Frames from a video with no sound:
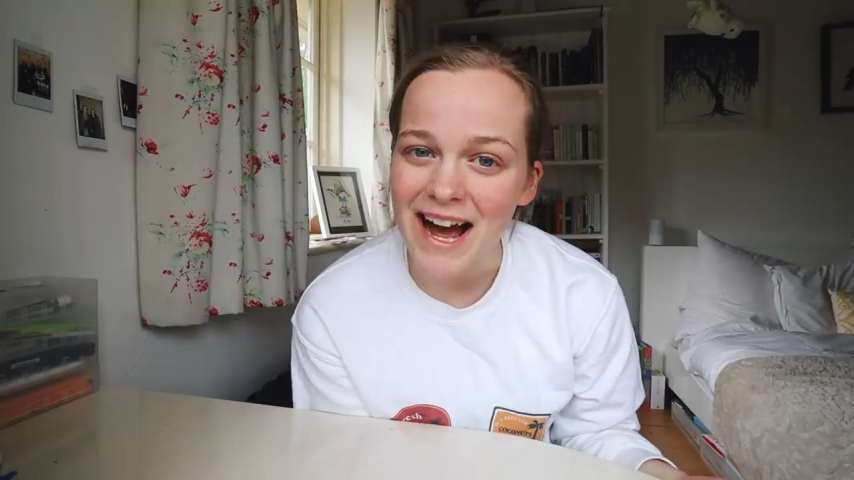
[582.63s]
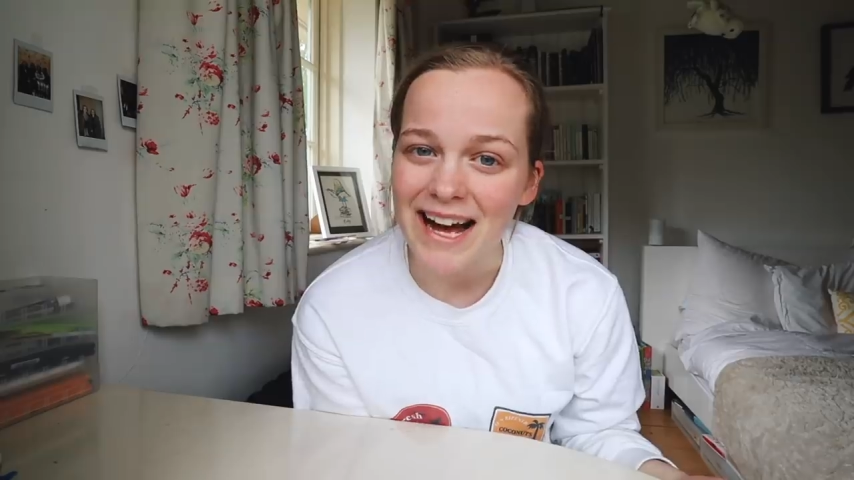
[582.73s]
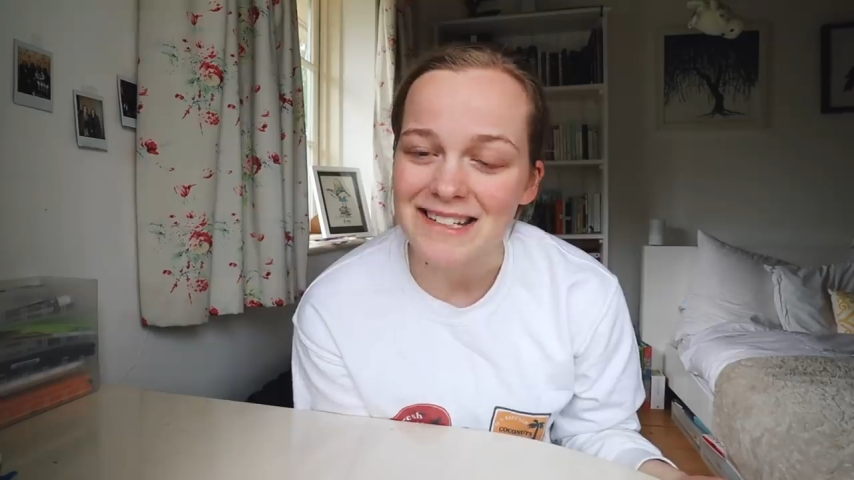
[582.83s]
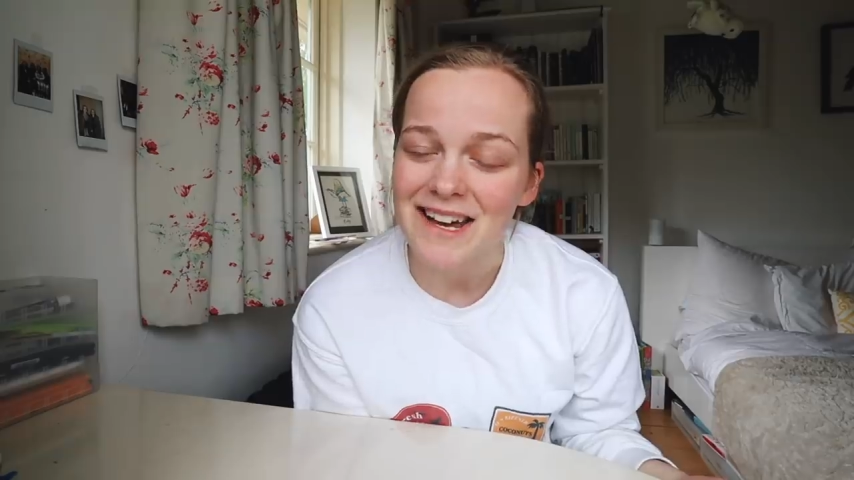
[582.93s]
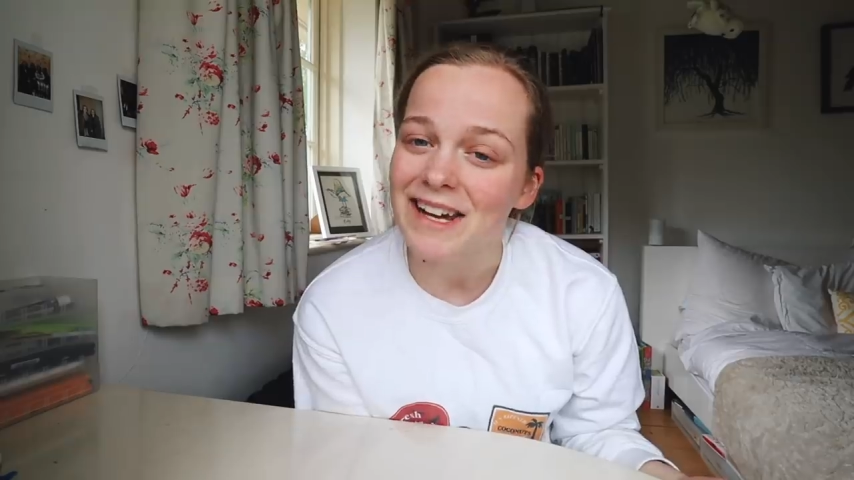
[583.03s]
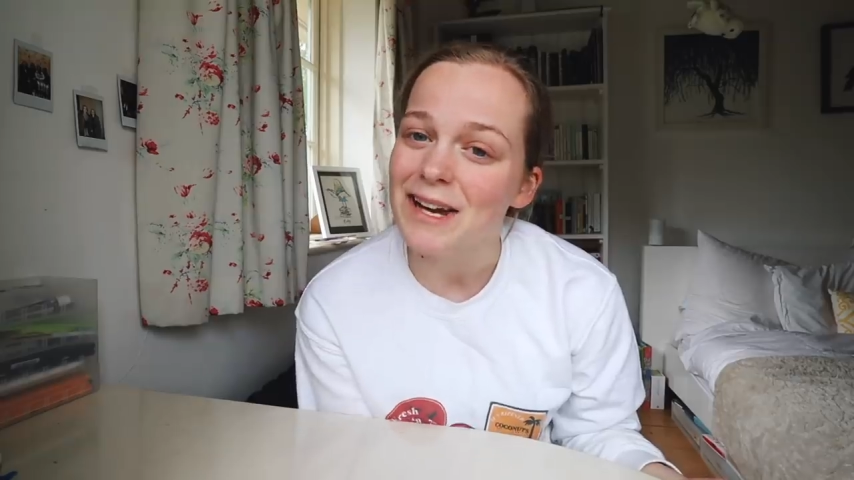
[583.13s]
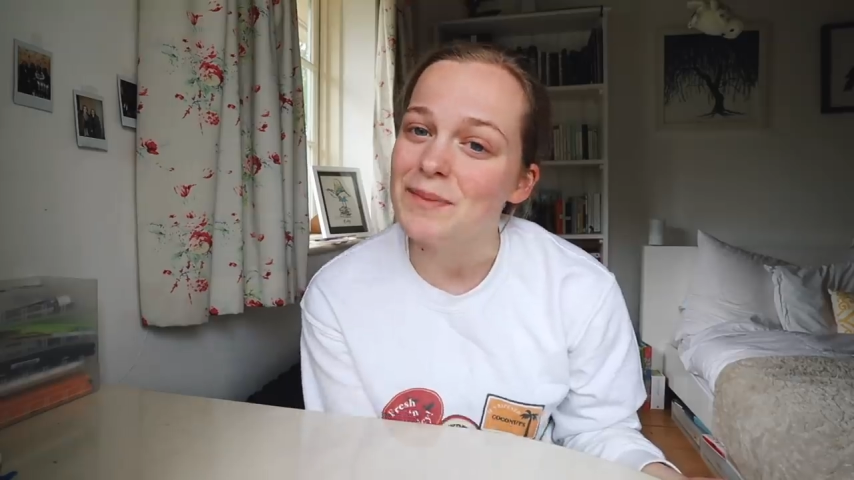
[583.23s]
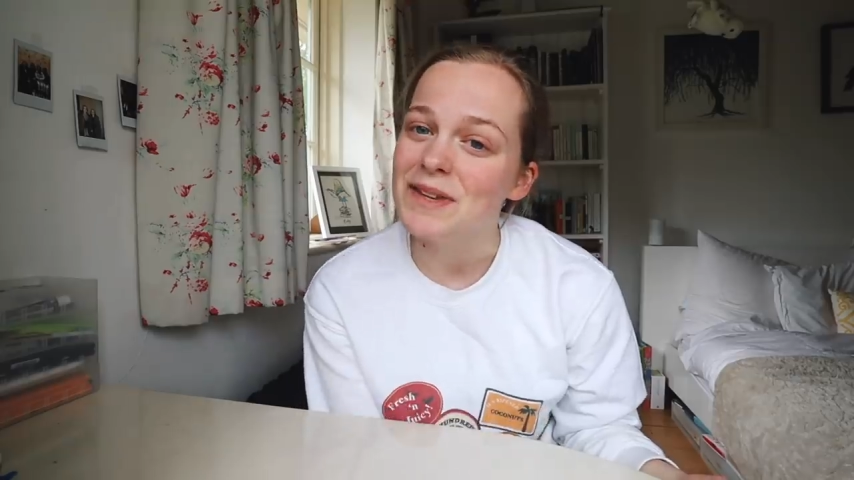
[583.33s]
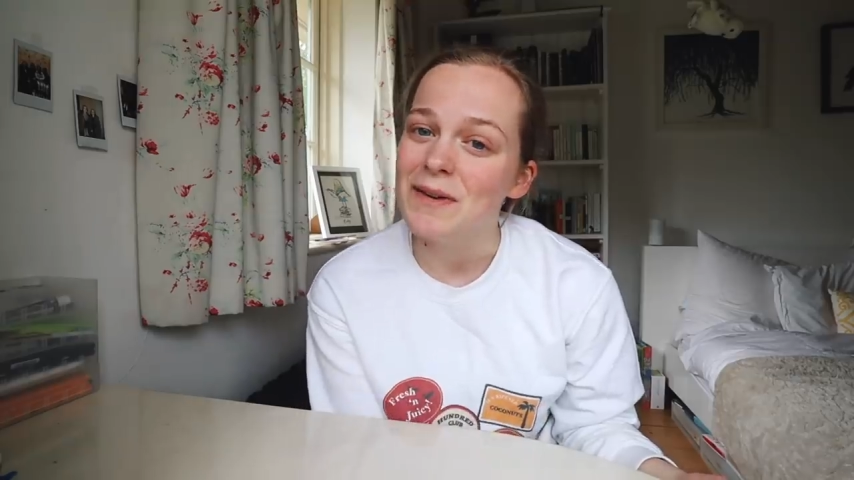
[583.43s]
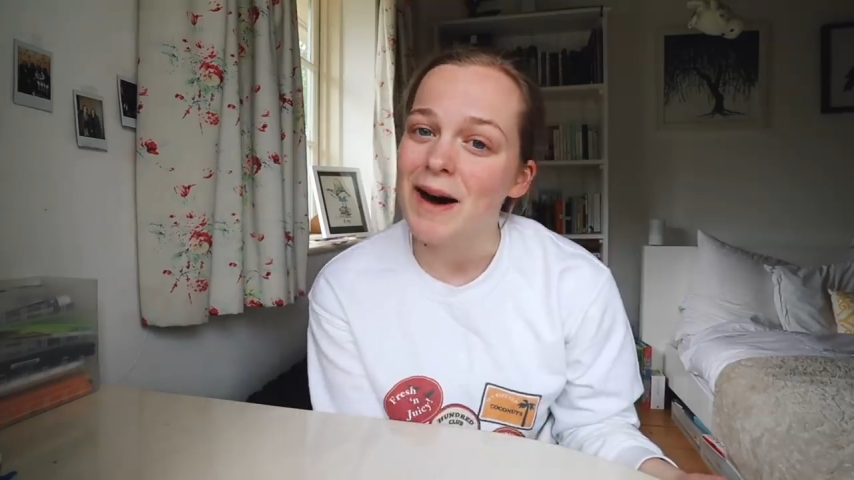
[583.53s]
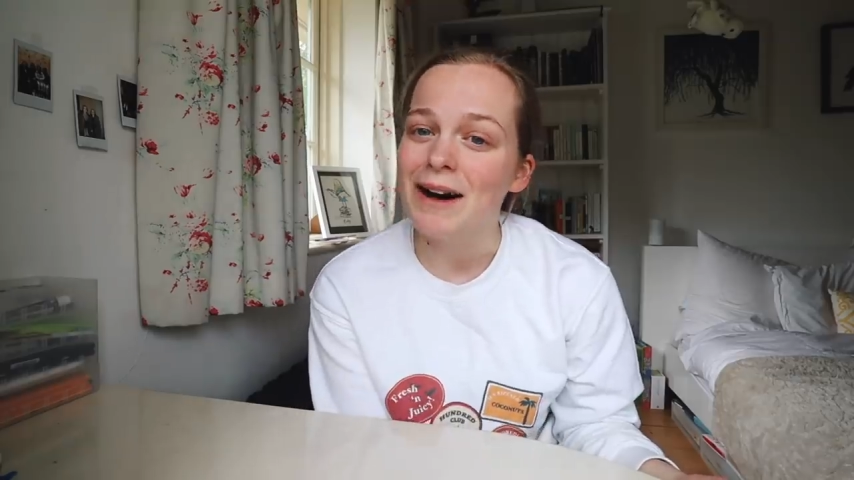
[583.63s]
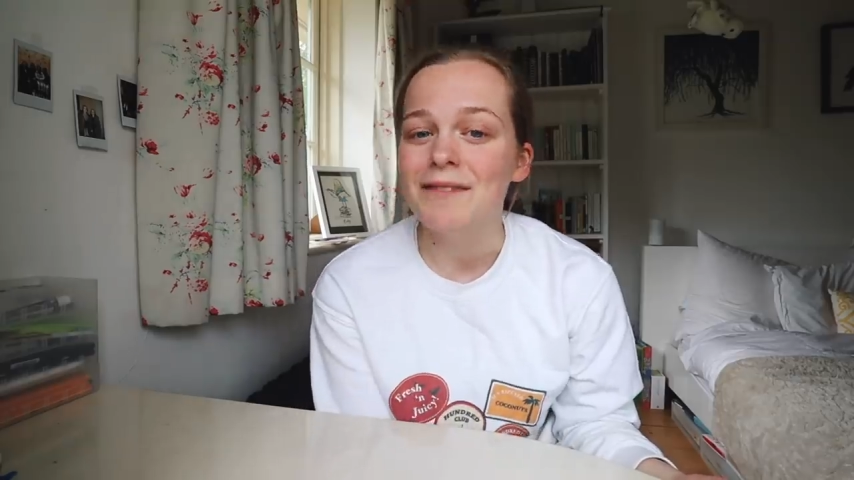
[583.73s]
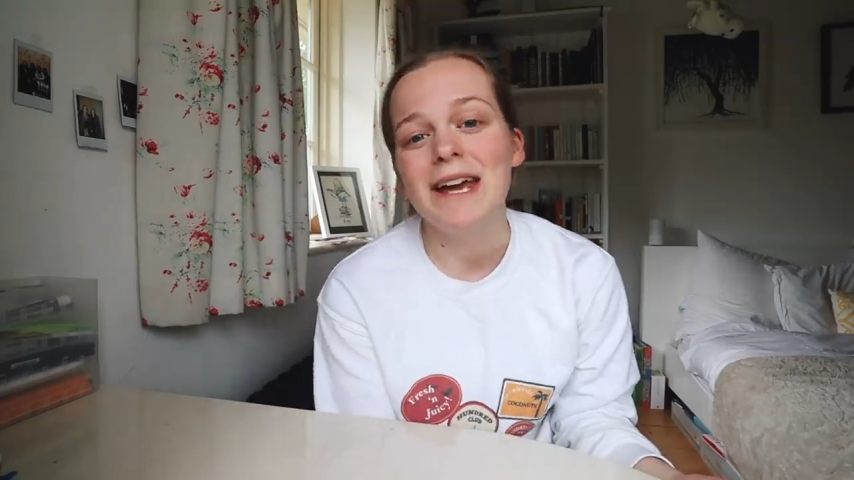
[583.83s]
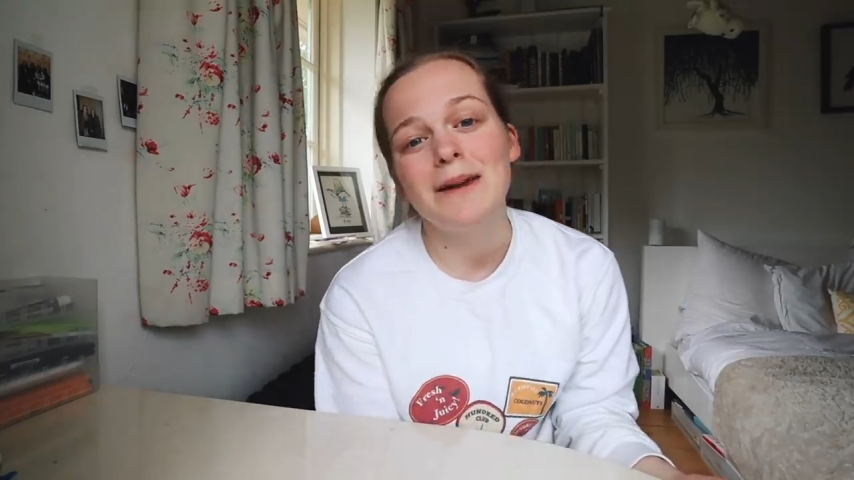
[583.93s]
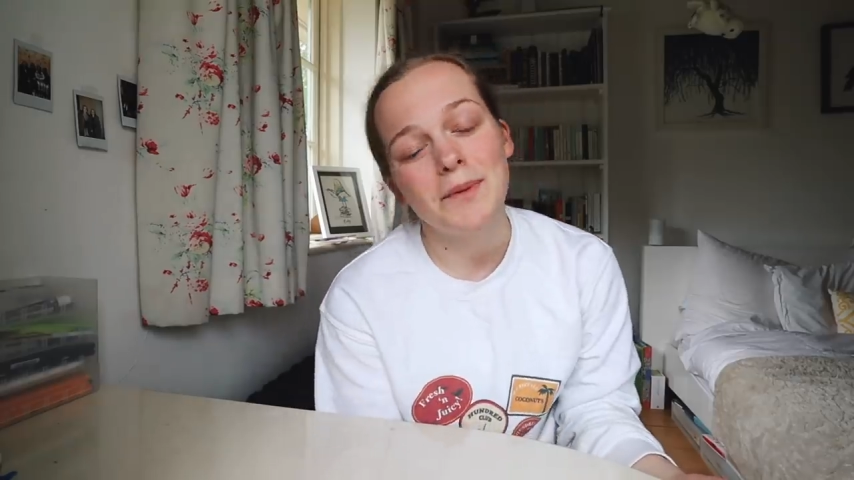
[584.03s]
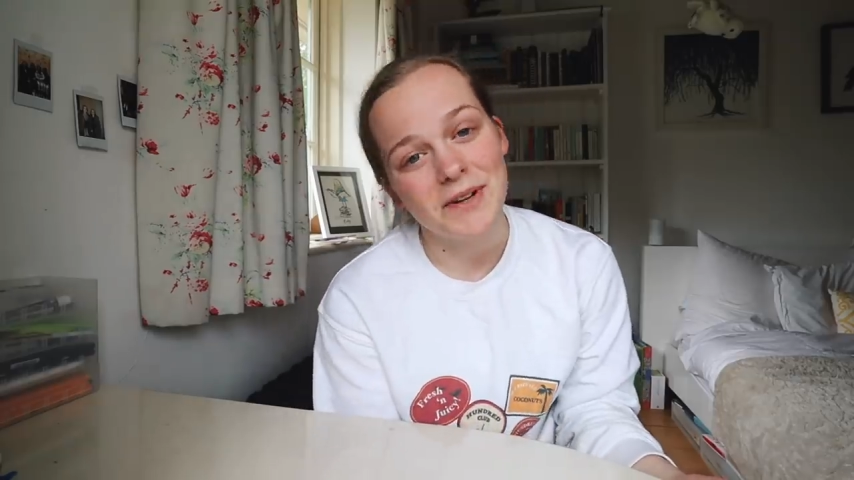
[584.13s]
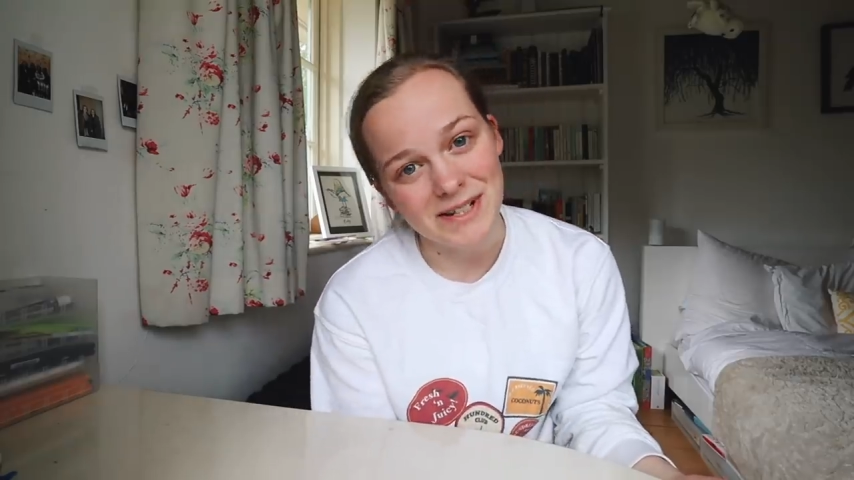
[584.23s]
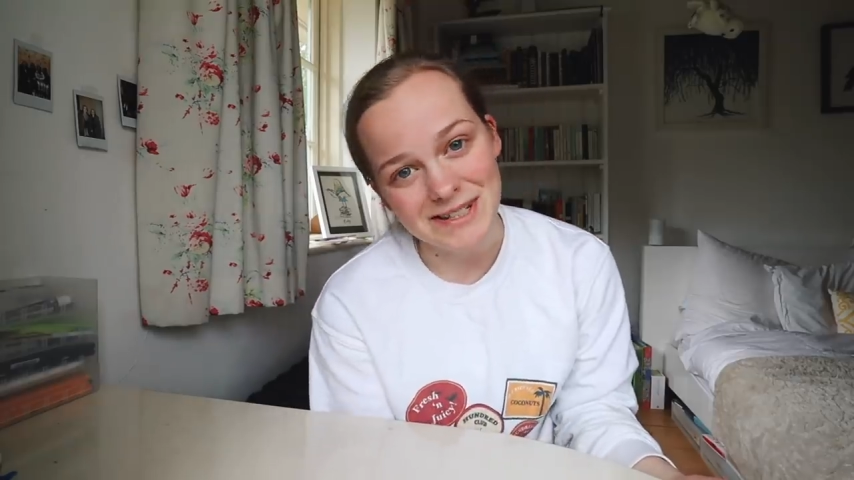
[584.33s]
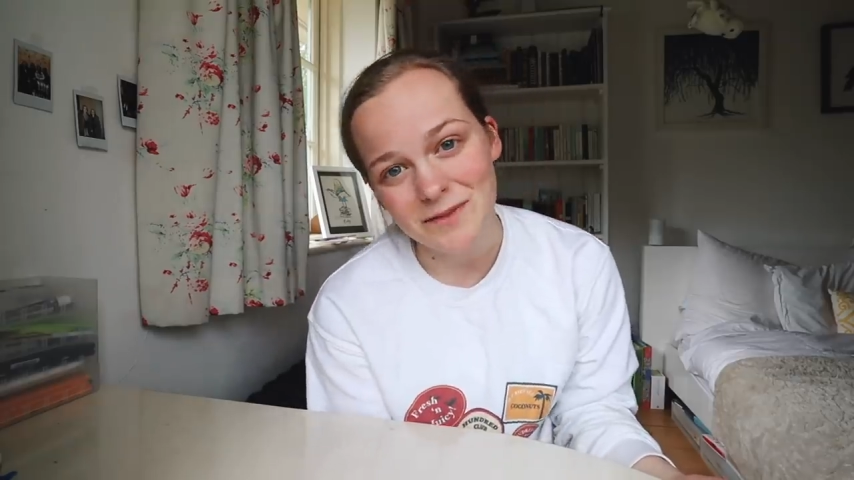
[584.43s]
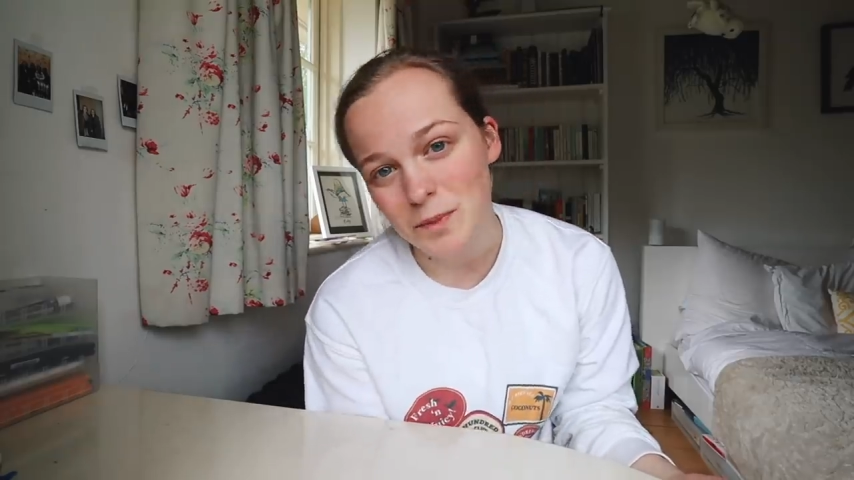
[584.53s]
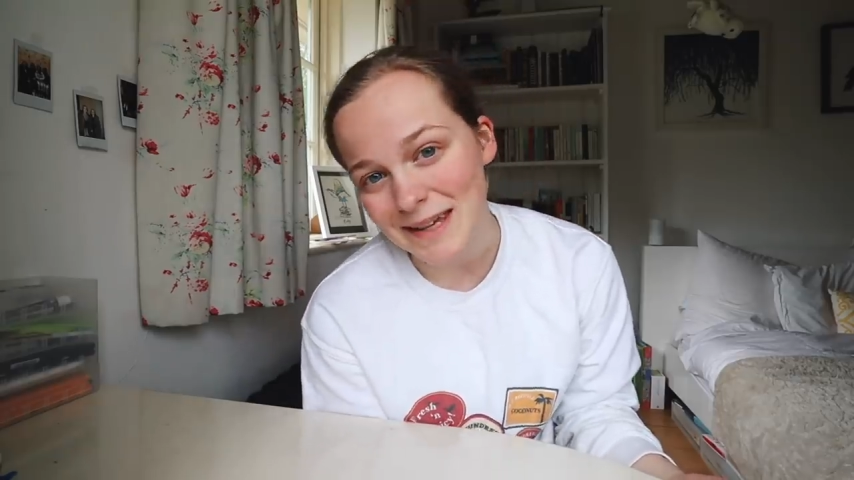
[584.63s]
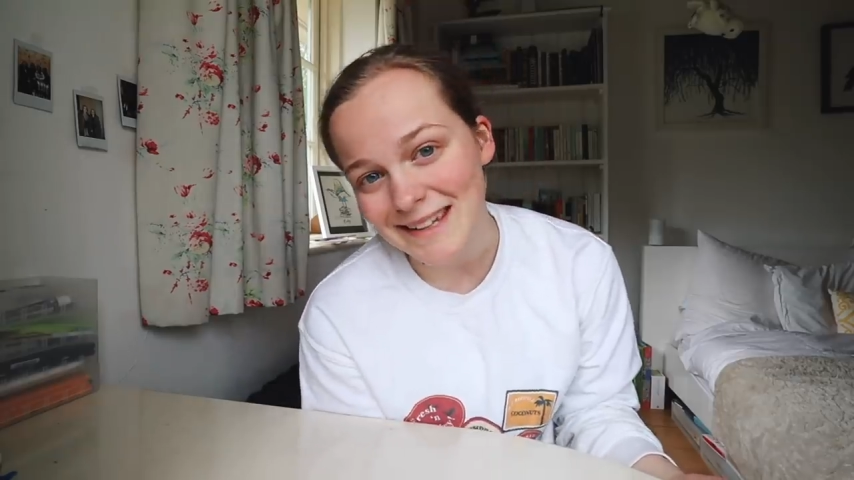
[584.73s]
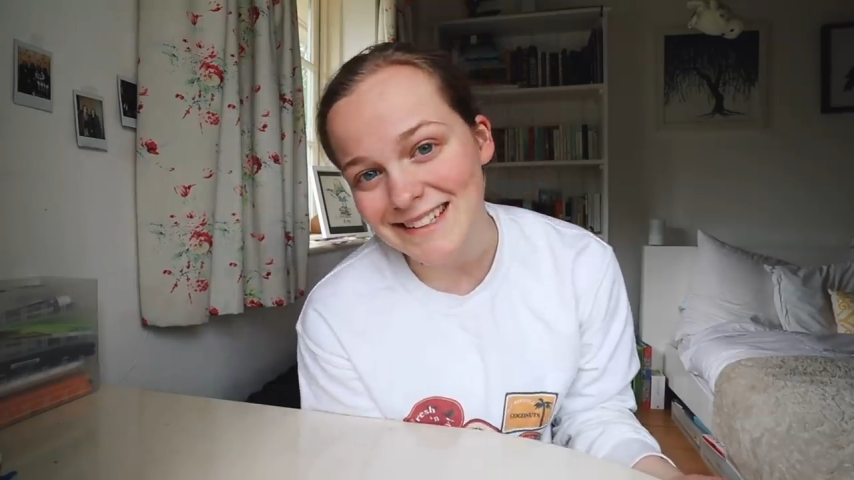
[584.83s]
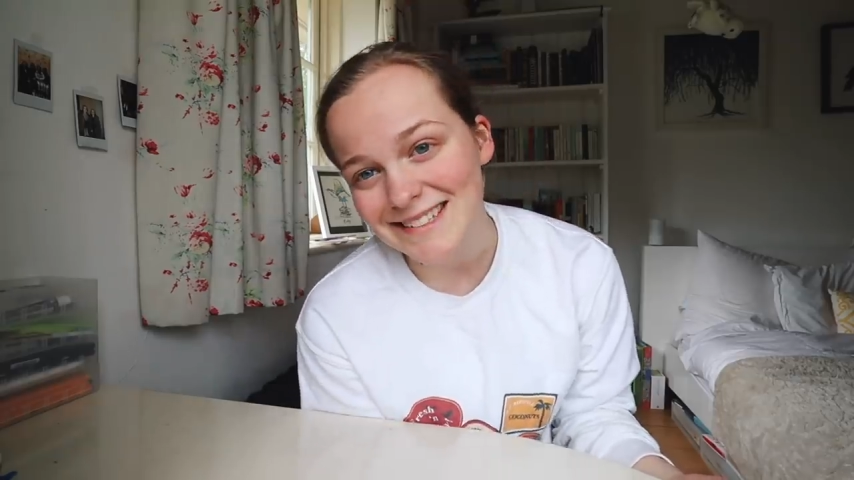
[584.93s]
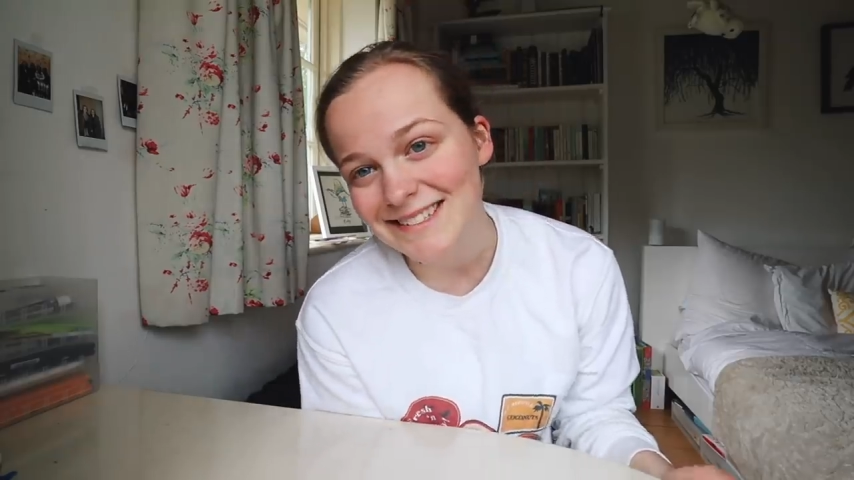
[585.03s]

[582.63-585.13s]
and I hope that you have a productive week.